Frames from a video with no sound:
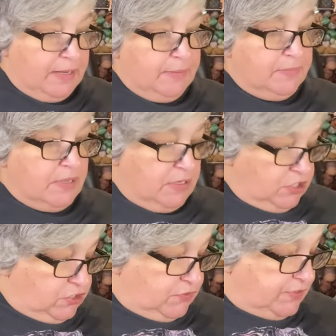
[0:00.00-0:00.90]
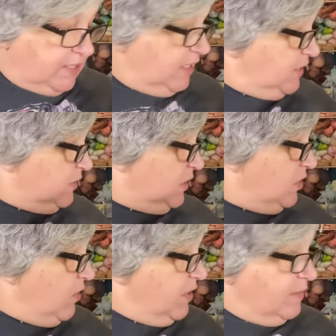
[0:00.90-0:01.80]
am using, the
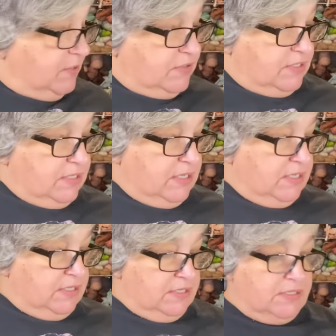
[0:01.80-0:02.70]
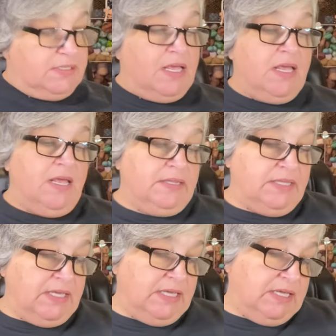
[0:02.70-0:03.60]
yarn I'm using is
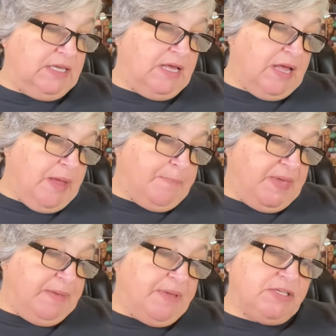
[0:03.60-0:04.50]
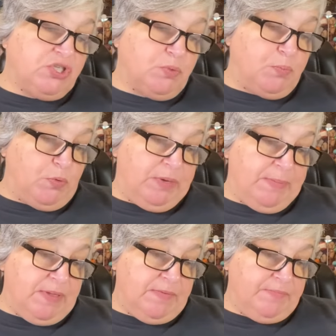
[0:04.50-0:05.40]
the Pima
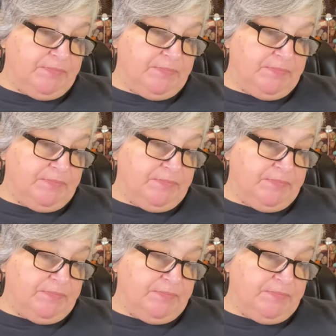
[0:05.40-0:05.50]
Suprema,